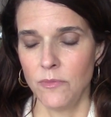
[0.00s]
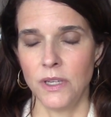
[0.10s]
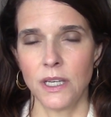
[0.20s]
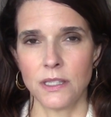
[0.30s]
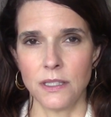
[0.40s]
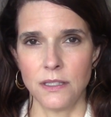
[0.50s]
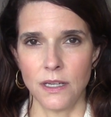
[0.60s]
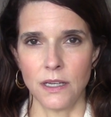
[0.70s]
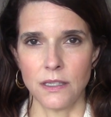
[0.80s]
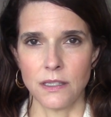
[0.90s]
because it
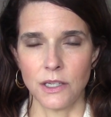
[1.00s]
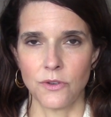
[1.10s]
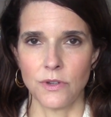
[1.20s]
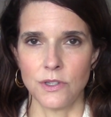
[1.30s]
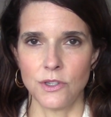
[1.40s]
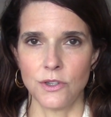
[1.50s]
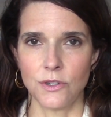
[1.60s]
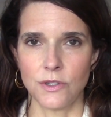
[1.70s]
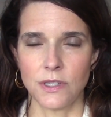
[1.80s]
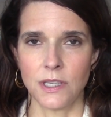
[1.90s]
does increase
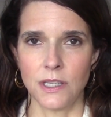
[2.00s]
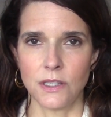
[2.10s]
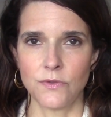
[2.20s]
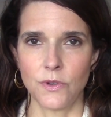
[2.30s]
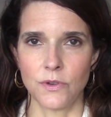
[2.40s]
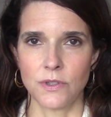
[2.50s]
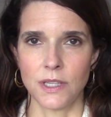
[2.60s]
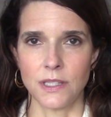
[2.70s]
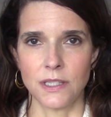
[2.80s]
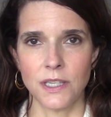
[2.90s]
your skin's
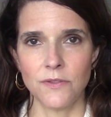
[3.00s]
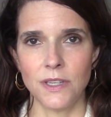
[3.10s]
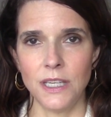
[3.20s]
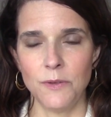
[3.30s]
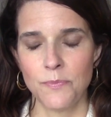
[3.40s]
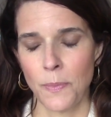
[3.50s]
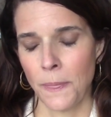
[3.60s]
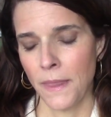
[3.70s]
photosensitivity.